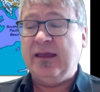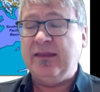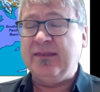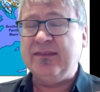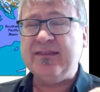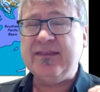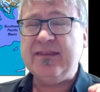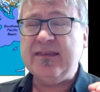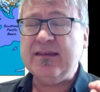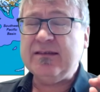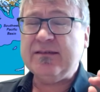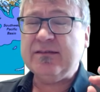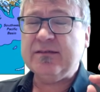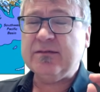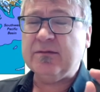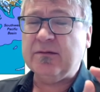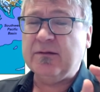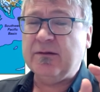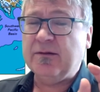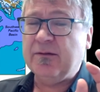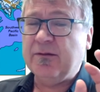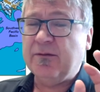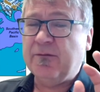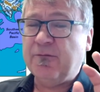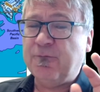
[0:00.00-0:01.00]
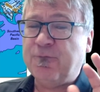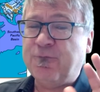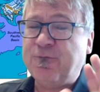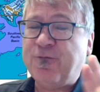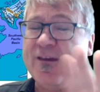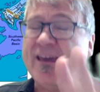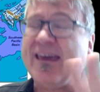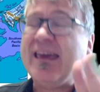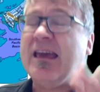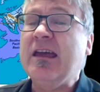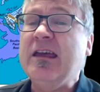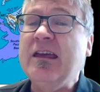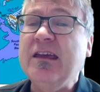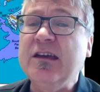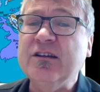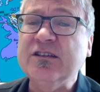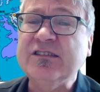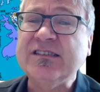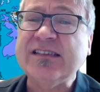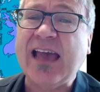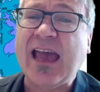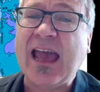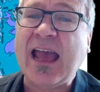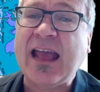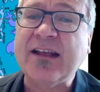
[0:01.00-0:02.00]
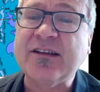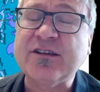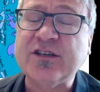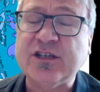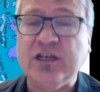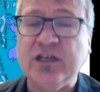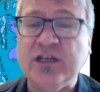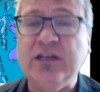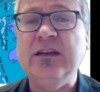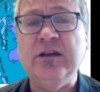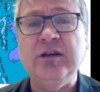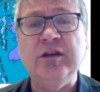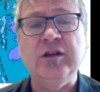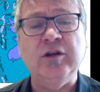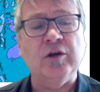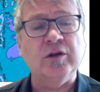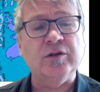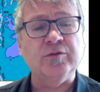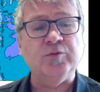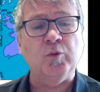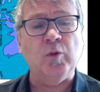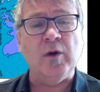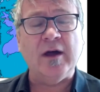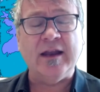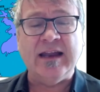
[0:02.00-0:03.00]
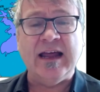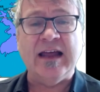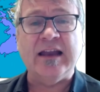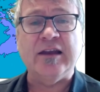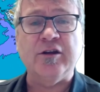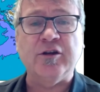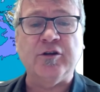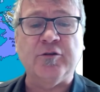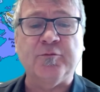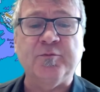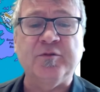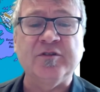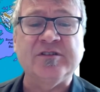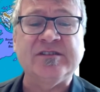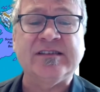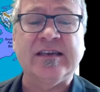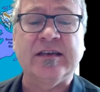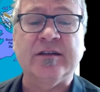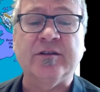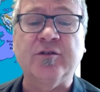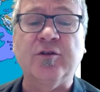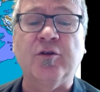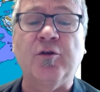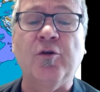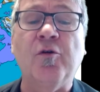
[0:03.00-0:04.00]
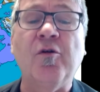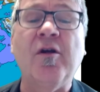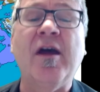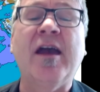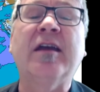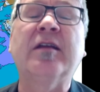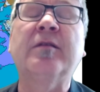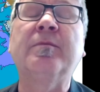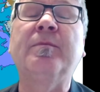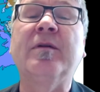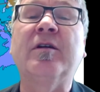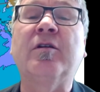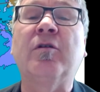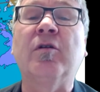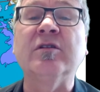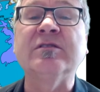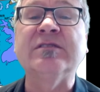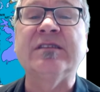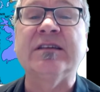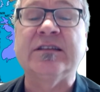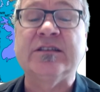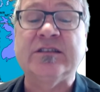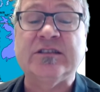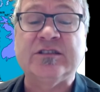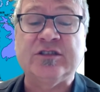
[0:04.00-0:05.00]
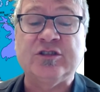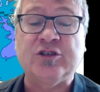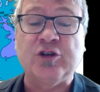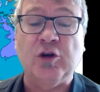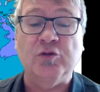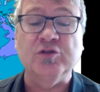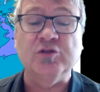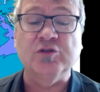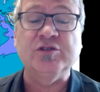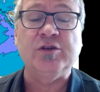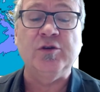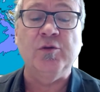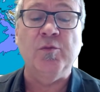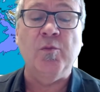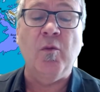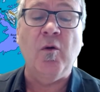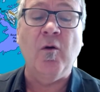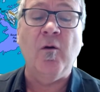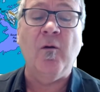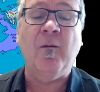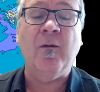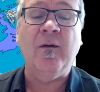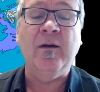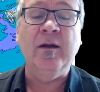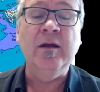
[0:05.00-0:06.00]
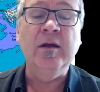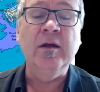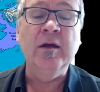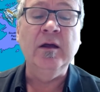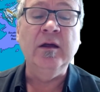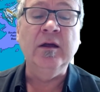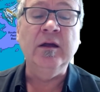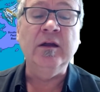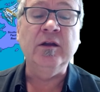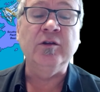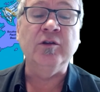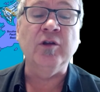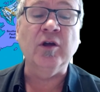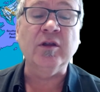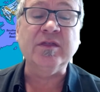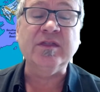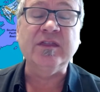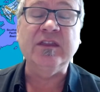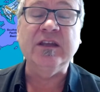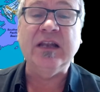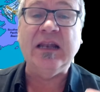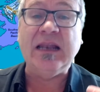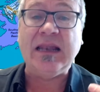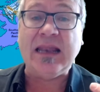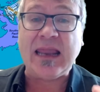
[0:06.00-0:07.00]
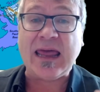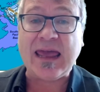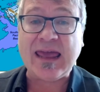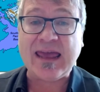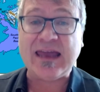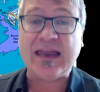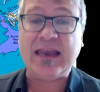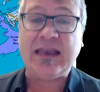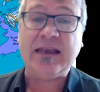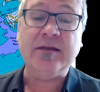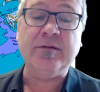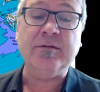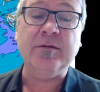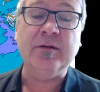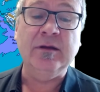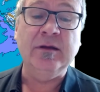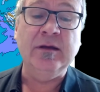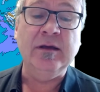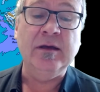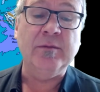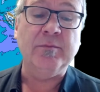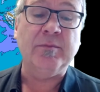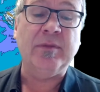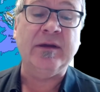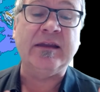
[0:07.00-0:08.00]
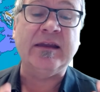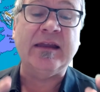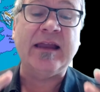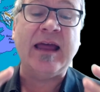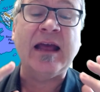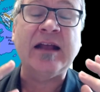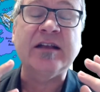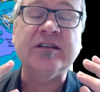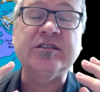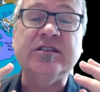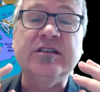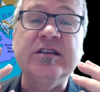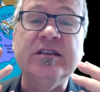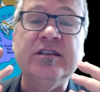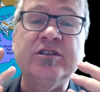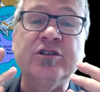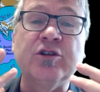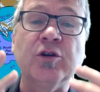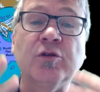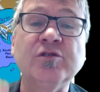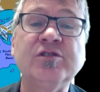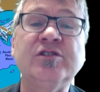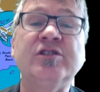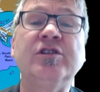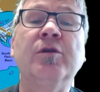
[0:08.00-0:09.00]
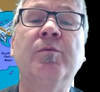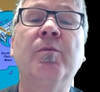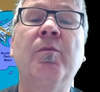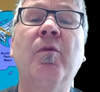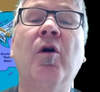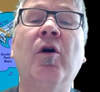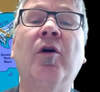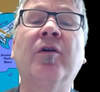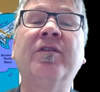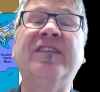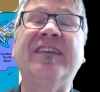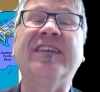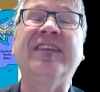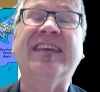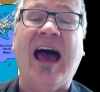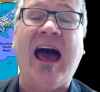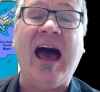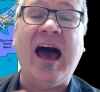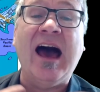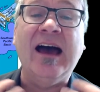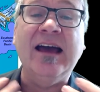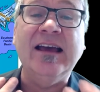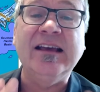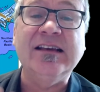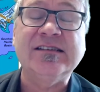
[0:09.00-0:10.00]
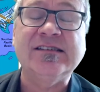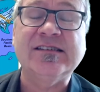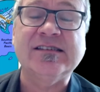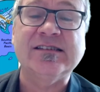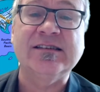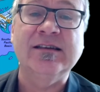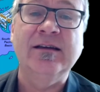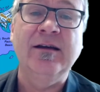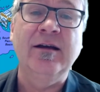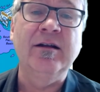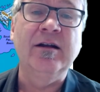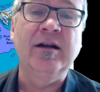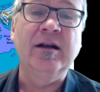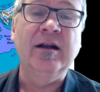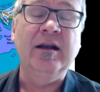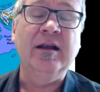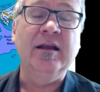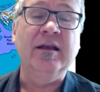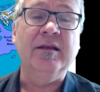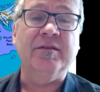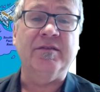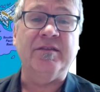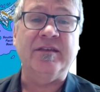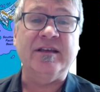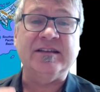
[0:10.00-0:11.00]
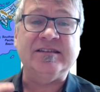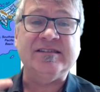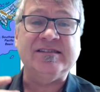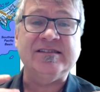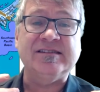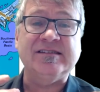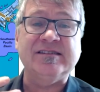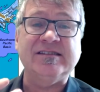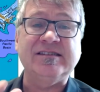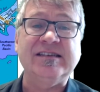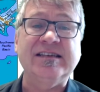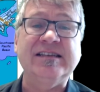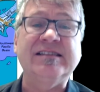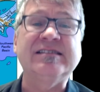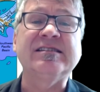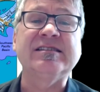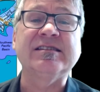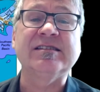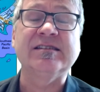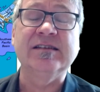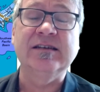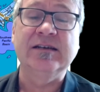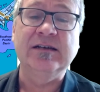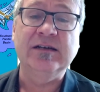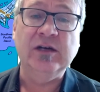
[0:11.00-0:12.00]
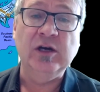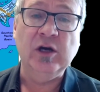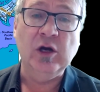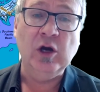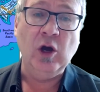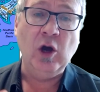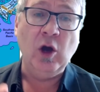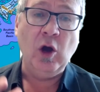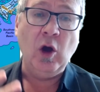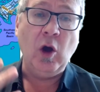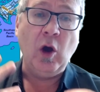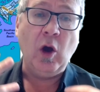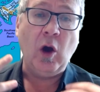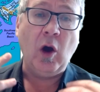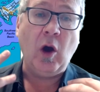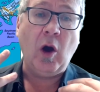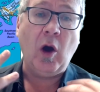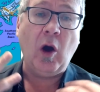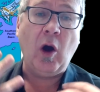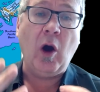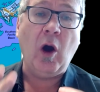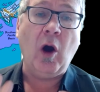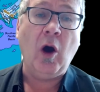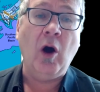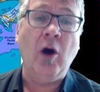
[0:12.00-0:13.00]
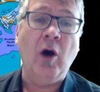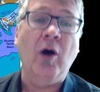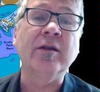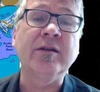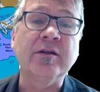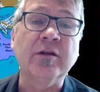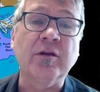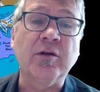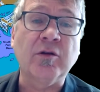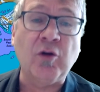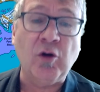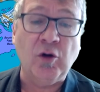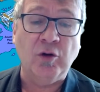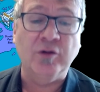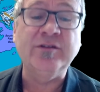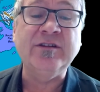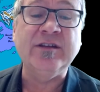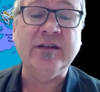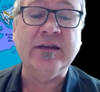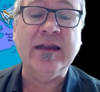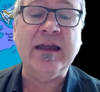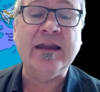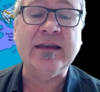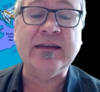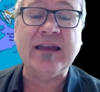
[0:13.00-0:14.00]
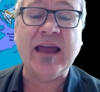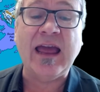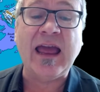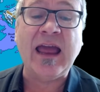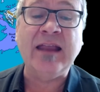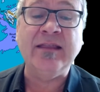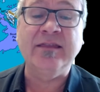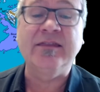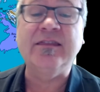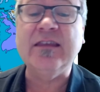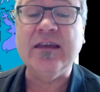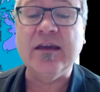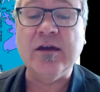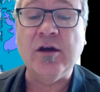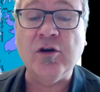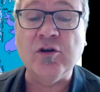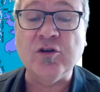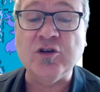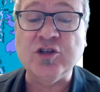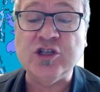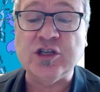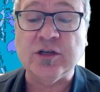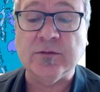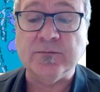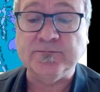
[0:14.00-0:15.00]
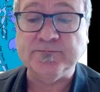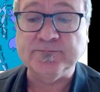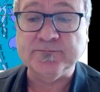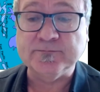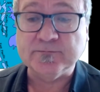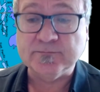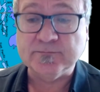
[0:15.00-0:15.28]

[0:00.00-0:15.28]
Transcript: And this figure here is actually not 100% correct because it shows you more not the land, but it actually shows you more the ice that sits on continent and the ocean.